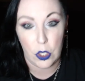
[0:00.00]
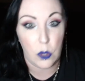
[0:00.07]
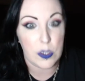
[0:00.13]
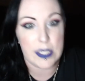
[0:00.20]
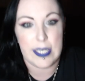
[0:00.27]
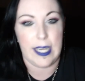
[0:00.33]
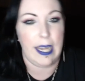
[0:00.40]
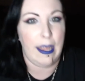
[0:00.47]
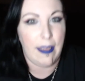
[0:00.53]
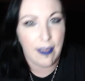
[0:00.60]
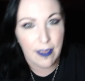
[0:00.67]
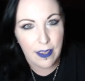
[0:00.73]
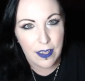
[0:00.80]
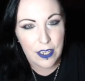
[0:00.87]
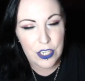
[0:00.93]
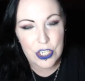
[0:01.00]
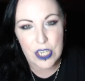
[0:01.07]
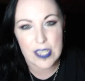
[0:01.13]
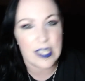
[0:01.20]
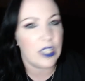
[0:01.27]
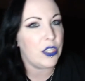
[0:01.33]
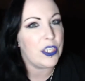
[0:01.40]
ghostly,
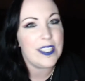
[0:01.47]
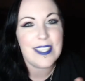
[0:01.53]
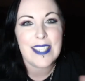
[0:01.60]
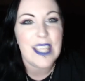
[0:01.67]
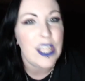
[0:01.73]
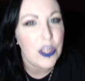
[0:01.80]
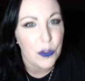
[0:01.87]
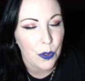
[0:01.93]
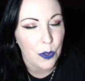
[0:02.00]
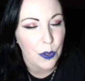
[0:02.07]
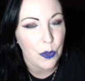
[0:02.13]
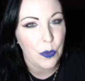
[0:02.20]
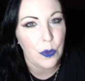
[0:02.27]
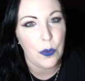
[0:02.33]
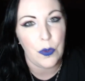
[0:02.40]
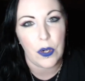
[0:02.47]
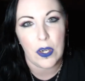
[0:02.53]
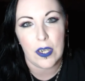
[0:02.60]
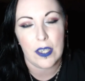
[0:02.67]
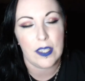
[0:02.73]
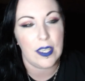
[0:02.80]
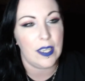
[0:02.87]
she doesn't look see-through
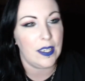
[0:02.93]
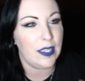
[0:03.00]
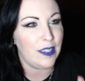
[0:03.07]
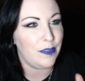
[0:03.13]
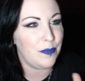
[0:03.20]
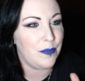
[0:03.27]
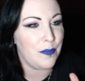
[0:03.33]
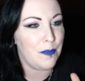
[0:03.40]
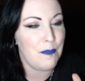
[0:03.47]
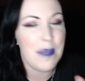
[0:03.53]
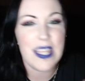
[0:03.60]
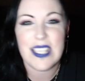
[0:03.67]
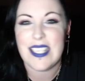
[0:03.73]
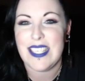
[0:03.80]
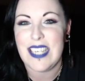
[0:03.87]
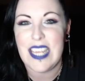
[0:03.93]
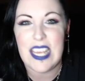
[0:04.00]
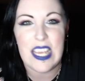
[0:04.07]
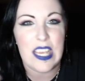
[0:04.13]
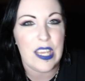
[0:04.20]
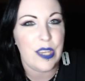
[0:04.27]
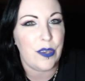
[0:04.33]
or
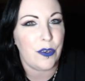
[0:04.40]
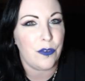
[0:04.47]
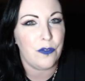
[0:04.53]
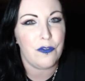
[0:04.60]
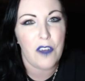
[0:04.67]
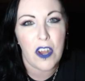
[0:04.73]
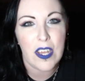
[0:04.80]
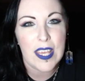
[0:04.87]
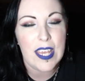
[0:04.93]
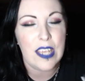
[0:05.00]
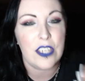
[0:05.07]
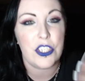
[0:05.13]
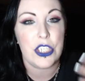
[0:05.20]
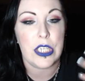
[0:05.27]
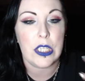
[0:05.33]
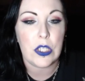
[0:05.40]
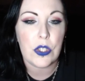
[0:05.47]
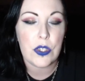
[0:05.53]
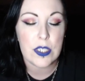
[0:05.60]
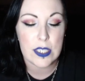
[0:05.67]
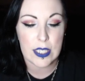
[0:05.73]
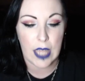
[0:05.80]
misty or foggy. She
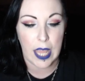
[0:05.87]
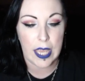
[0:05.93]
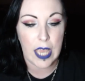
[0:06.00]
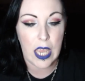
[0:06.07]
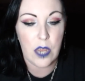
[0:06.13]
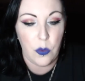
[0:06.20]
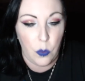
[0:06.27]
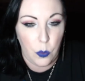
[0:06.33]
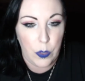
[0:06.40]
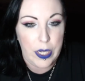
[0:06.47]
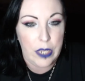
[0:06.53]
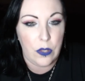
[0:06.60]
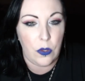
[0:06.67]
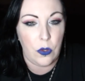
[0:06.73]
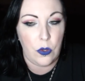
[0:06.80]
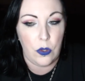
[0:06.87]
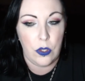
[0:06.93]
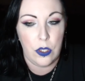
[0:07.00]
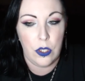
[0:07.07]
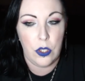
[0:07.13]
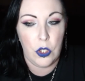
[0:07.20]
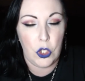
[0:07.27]
looks like a real
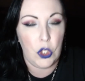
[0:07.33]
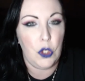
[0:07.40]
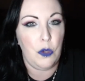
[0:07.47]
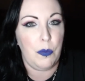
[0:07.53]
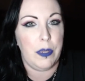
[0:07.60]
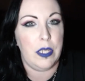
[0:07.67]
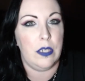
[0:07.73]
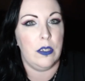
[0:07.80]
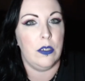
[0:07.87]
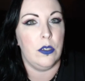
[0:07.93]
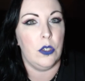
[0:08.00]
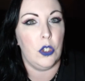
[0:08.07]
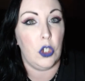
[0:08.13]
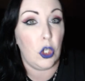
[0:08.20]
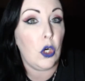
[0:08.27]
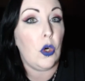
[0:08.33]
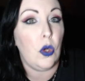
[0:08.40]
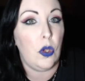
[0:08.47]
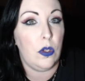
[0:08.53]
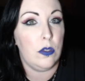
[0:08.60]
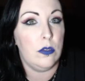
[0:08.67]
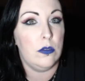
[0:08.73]
human
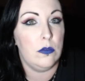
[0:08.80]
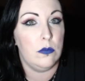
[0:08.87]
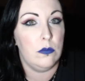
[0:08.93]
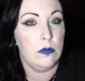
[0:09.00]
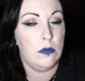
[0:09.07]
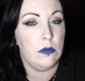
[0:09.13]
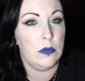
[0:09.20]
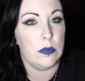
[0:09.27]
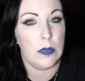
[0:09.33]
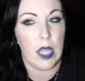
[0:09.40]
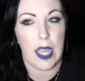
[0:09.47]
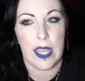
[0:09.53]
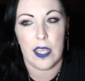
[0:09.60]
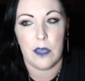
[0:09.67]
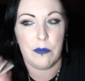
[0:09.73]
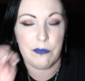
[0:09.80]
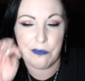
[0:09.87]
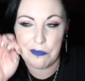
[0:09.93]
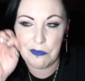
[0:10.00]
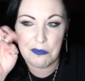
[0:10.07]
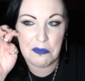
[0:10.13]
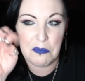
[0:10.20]
girl, like
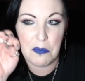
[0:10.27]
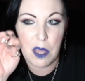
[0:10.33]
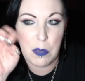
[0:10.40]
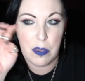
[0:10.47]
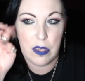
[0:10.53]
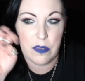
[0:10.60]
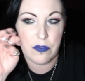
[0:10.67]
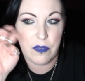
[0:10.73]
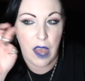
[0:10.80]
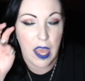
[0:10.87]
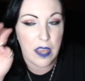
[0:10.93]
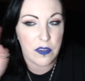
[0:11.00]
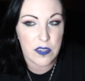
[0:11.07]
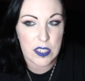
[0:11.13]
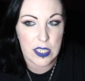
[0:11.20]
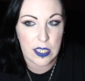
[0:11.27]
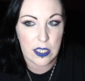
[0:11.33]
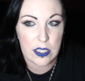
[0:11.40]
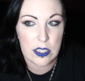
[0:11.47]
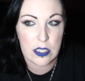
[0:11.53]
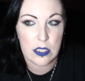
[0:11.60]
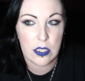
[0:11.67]
maybe
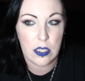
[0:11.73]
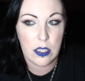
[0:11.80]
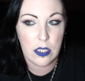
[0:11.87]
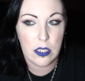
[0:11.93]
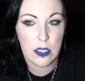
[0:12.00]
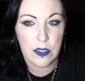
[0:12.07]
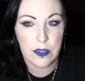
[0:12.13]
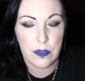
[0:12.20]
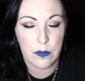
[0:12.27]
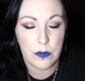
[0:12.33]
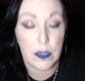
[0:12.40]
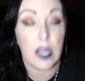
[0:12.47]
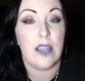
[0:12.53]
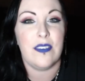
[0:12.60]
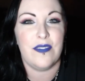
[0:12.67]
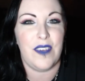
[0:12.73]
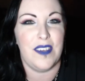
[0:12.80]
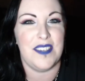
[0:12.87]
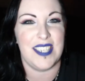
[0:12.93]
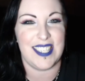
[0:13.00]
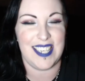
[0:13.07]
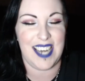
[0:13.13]
5-6. Not
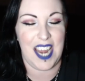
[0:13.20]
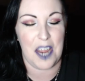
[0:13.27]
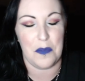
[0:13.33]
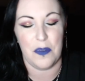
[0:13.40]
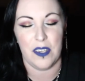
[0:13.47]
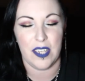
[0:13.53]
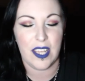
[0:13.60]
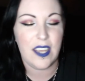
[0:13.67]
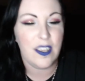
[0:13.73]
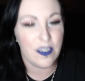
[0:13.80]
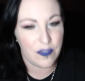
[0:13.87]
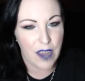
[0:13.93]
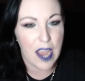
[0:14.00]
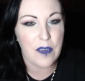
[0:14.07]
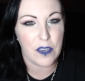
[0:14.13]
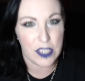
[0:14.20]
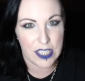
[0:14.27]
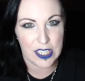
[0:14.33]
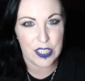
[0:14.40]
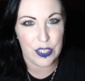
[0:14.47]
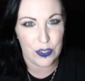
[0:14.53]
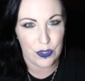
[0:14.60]
5-6 in height, but 5 or
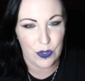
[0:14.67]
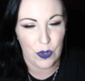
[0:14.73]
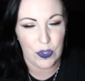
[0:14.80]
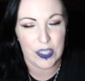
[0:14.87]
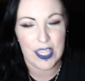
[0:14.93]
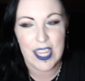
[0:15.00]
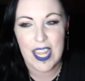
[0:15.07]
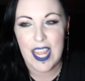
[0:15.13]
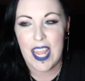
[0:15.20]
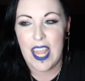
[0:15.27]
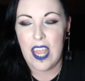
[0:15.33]
6 years old.